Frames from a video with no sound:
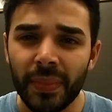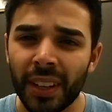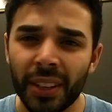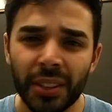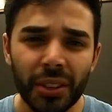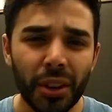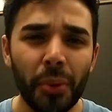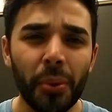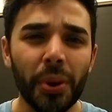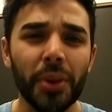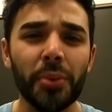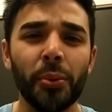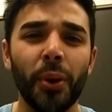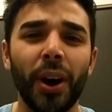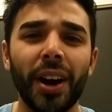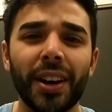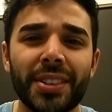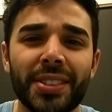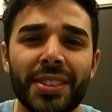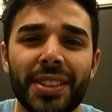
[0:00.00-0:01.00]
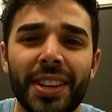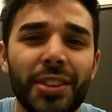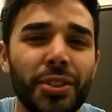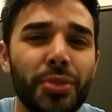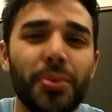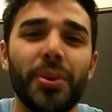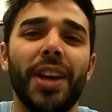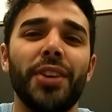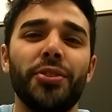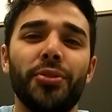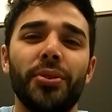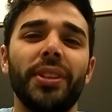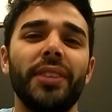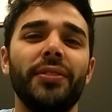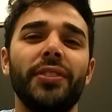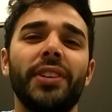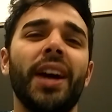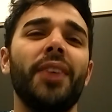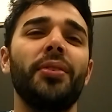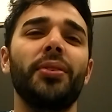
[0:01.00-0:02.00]
No one walks into an
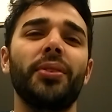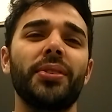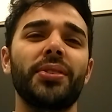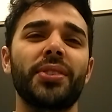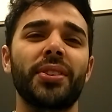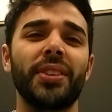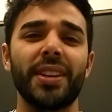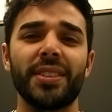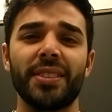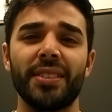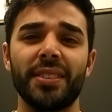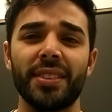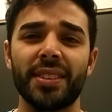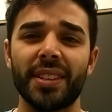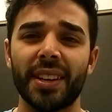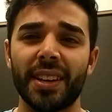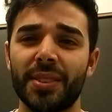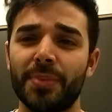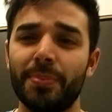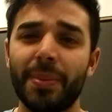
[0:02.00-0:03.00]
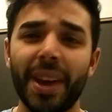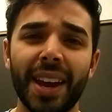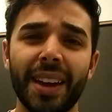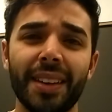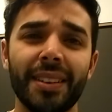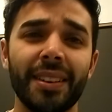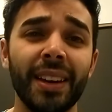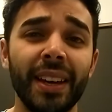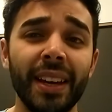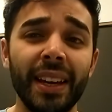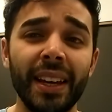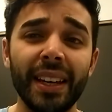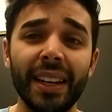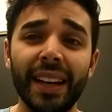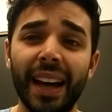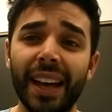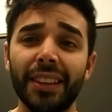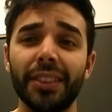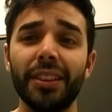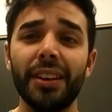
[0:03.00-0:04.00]
entry-level calculus class and decides, man,
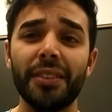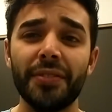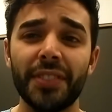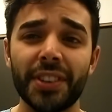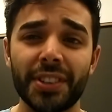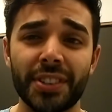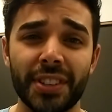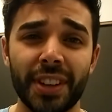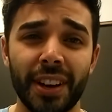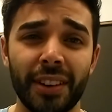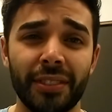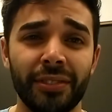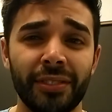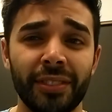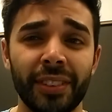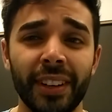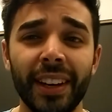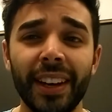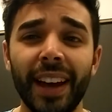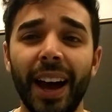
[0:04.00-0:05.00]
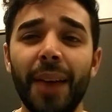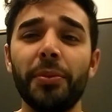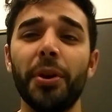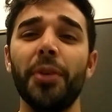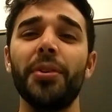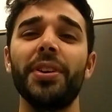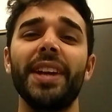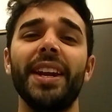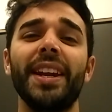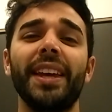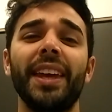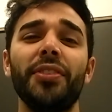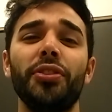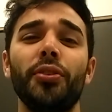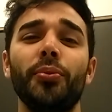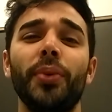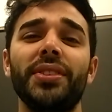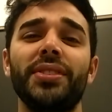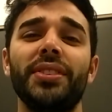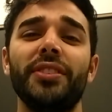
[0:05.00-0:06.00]
I love this stuff. I'm going to dedicate the
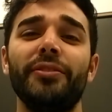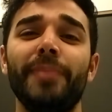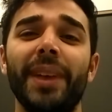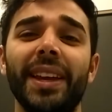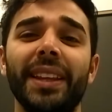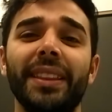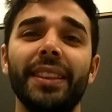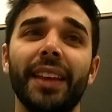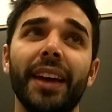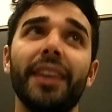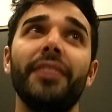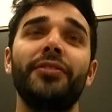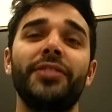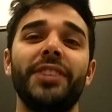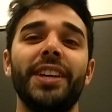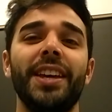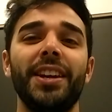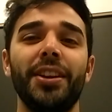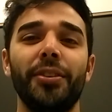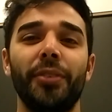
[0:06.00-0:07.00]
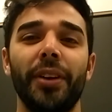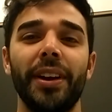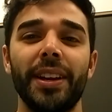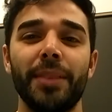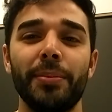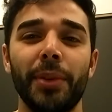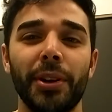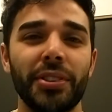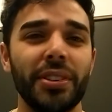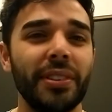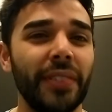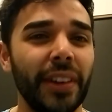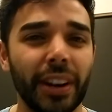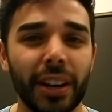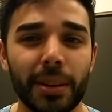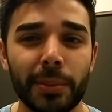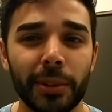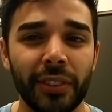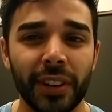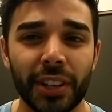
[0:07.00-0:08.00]
rest of my life to integrating
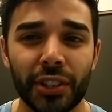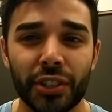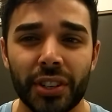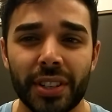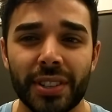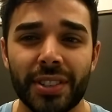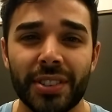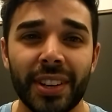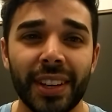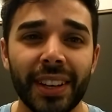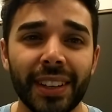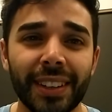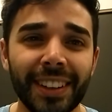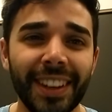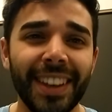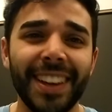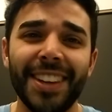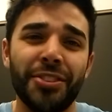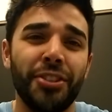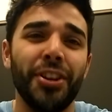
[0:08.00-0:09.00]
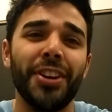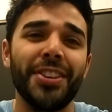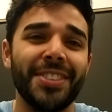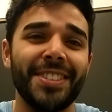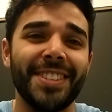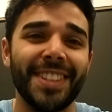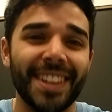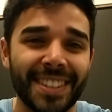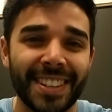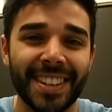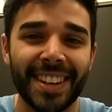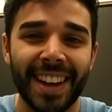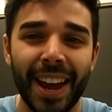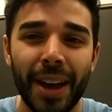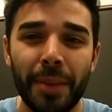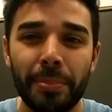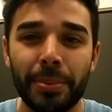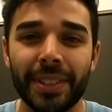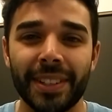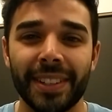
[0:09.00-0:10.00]
multivariable functions. It just doesn't
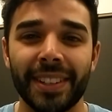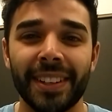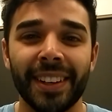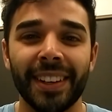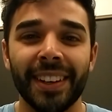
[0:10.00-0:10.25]
happen.